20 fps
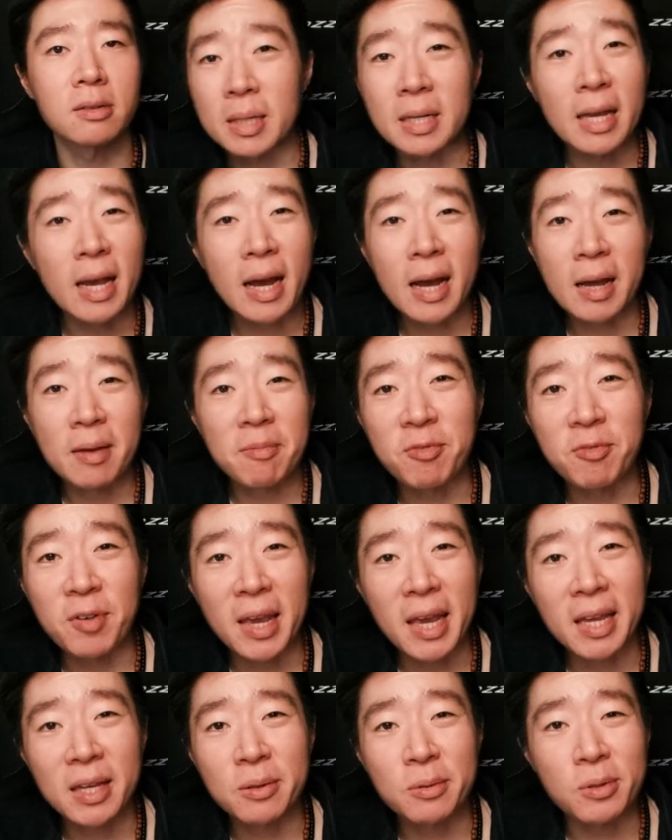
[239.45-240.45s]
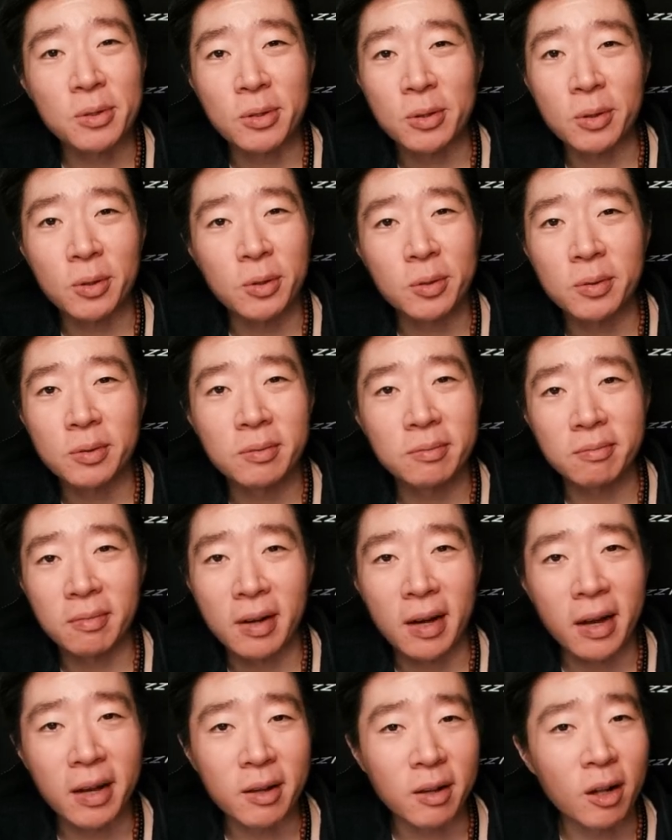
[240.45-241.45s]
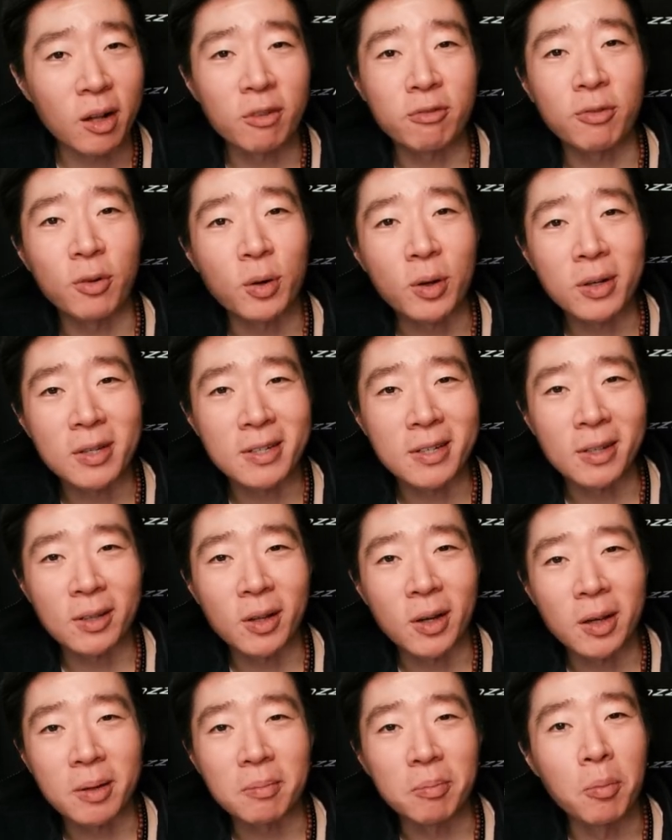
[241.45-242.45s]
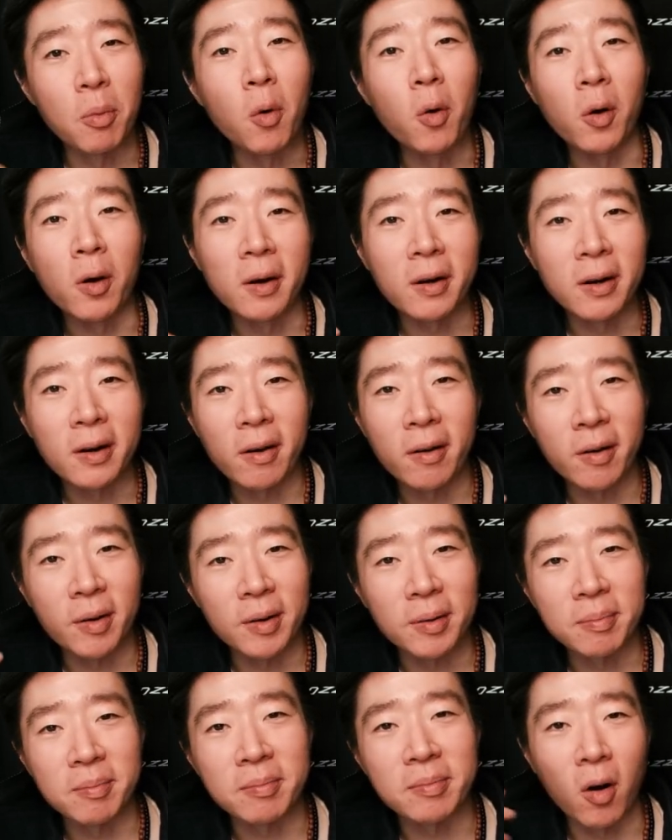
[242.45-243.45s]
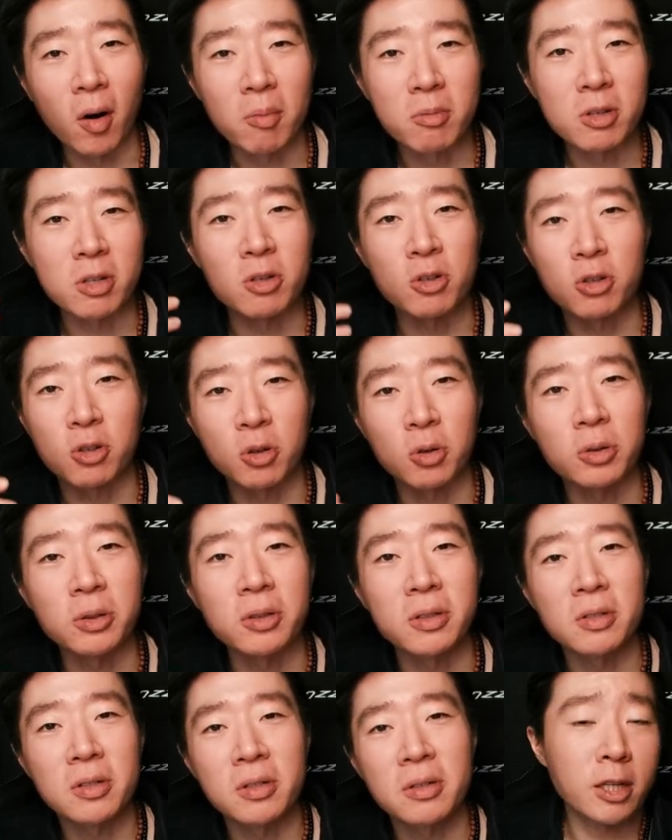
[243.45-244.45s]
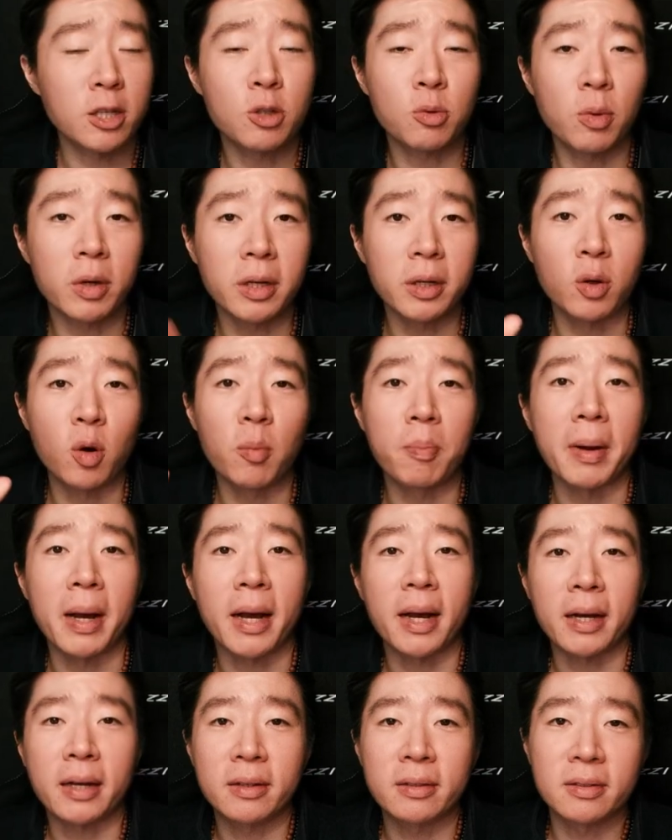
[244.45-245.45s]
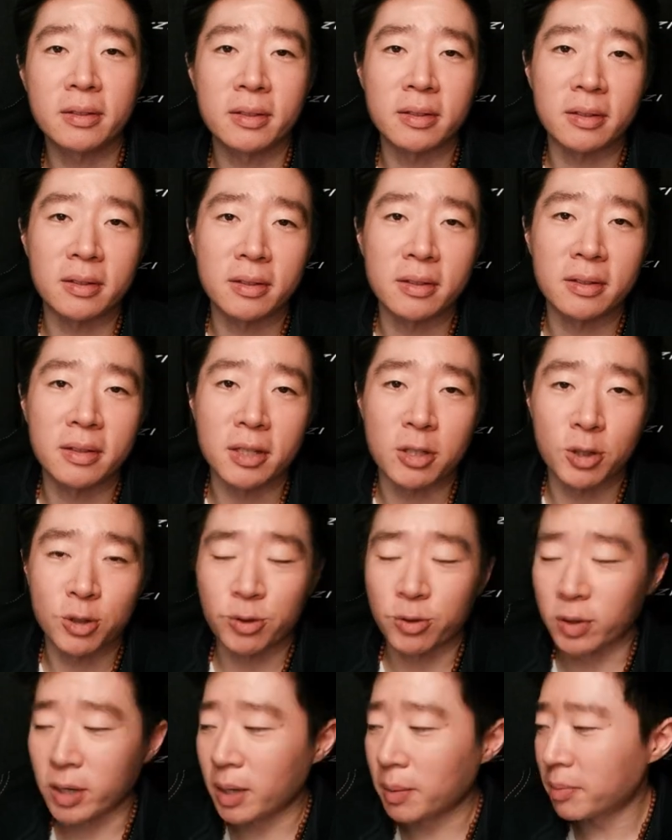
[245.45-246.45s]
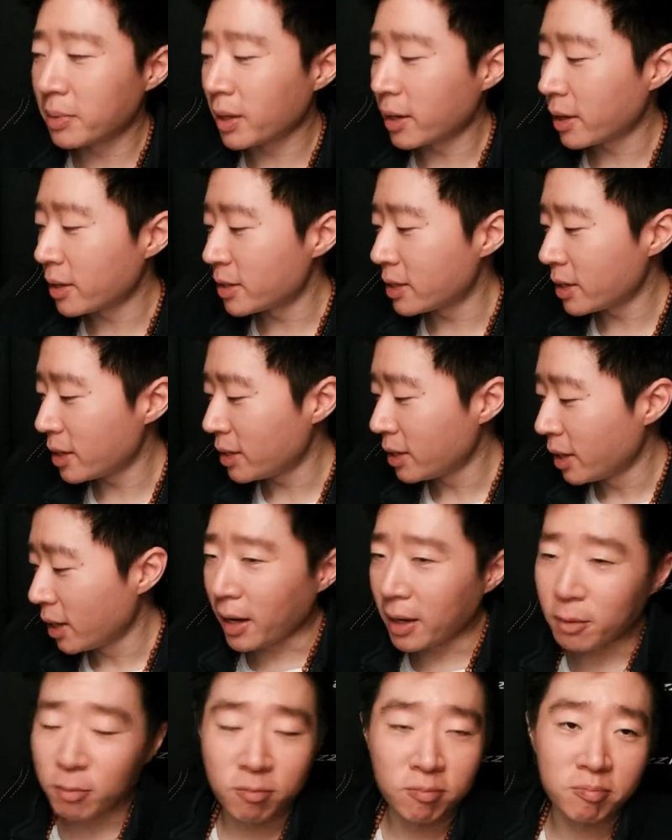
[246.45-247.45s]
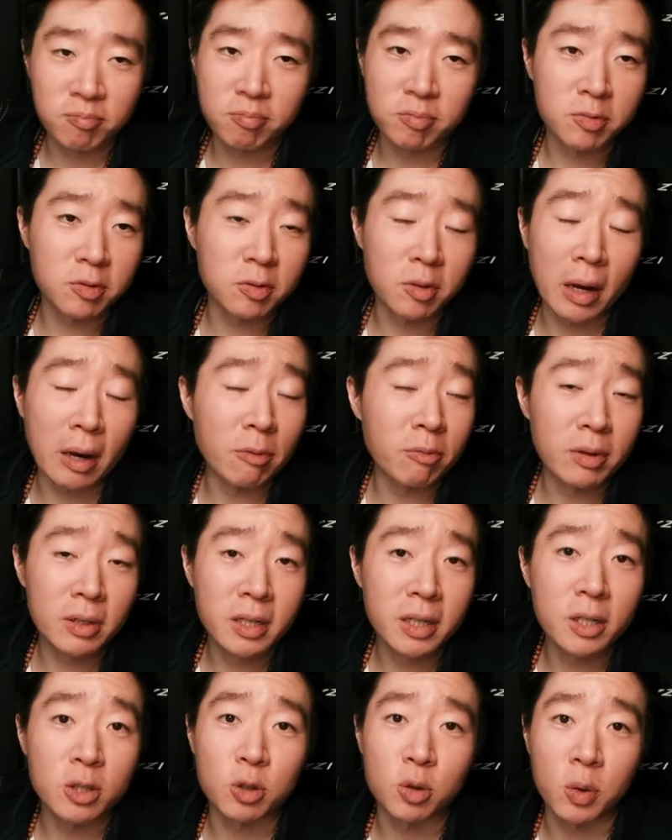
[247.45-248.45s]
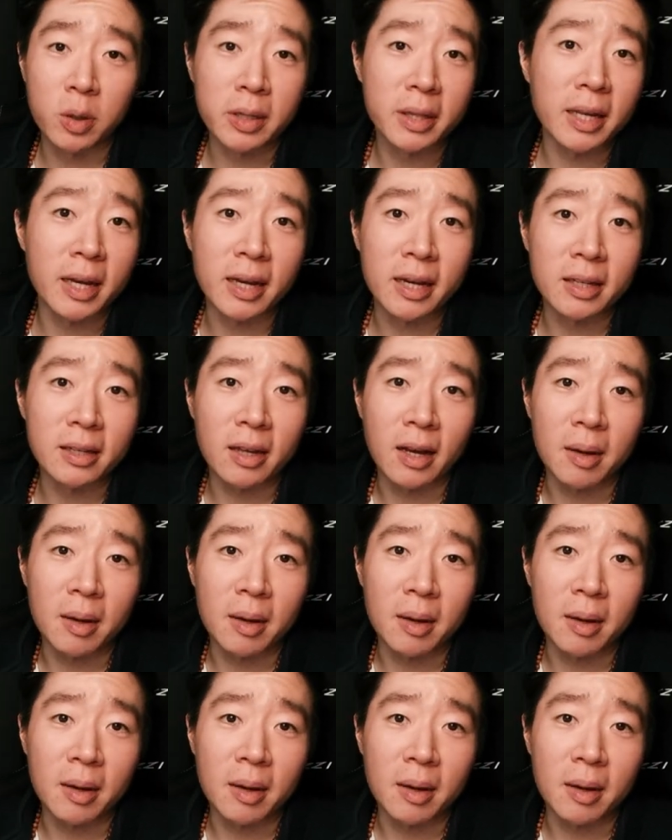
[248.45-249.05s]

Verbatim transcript: But yeah, vain. So I, I'll focus a lot more on arms and shoulders. I just want to go back to the stream that I did, I I really enjoyed that.